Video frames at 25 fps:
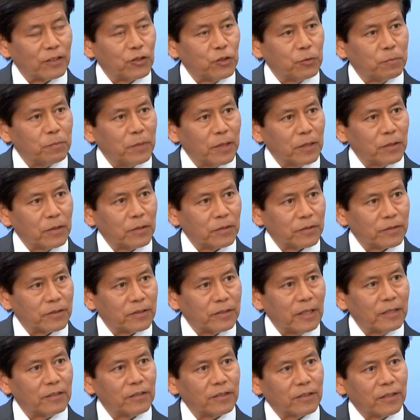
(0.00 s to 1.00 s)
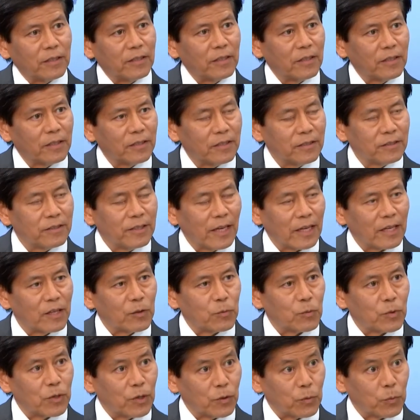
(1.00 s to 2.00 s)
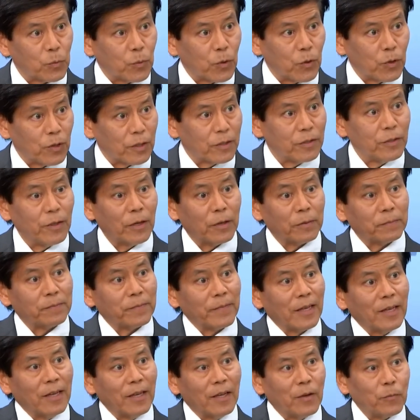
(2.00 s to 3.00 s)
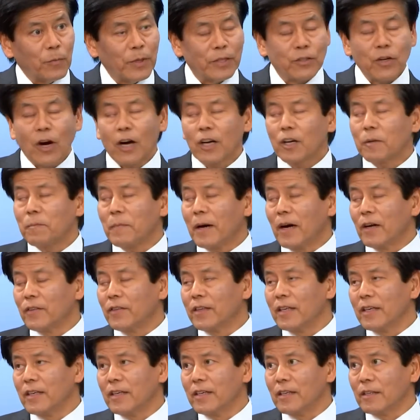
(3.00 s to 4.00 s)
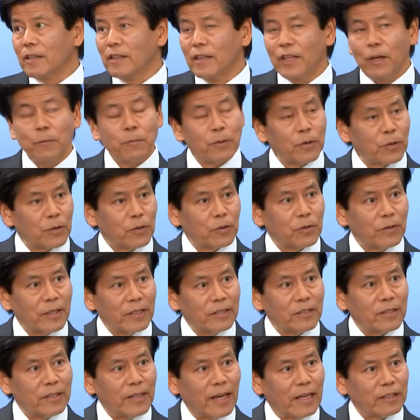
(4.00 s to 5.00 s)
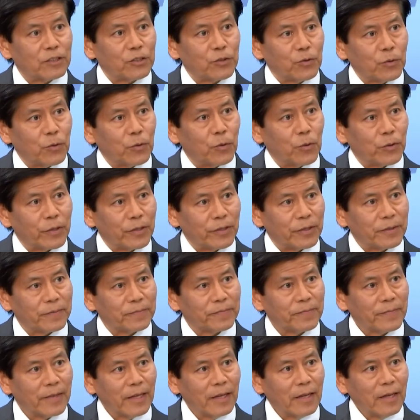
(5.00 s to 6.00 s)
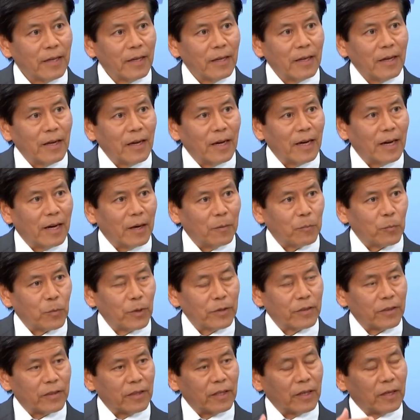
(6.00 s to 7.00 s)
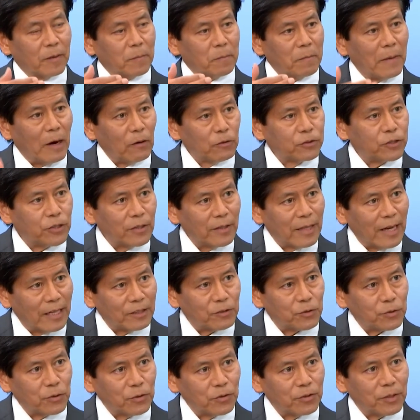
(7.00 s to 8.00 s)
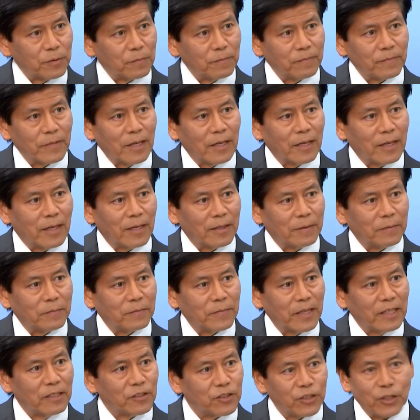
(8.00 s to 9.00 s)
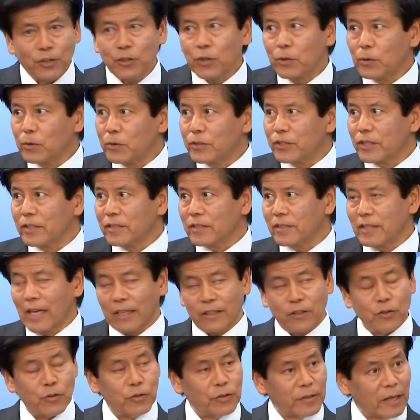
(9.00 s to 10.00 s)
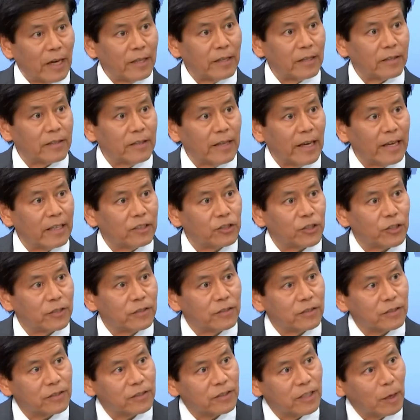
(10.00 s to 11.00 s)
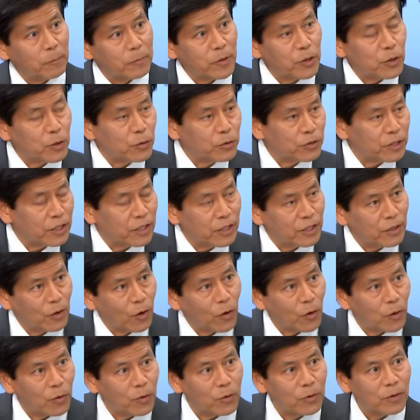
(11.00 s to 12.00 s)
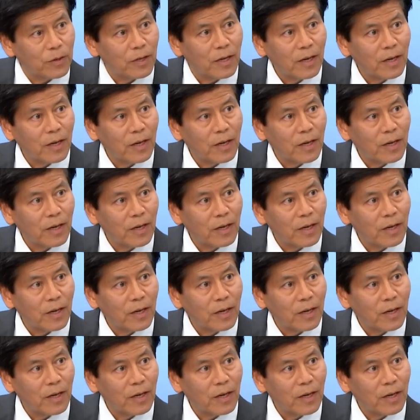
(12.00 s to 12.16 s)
to build since the Second World War. You know, we talk about the liberal international order with multilateral institutions like the United Nations, WTO.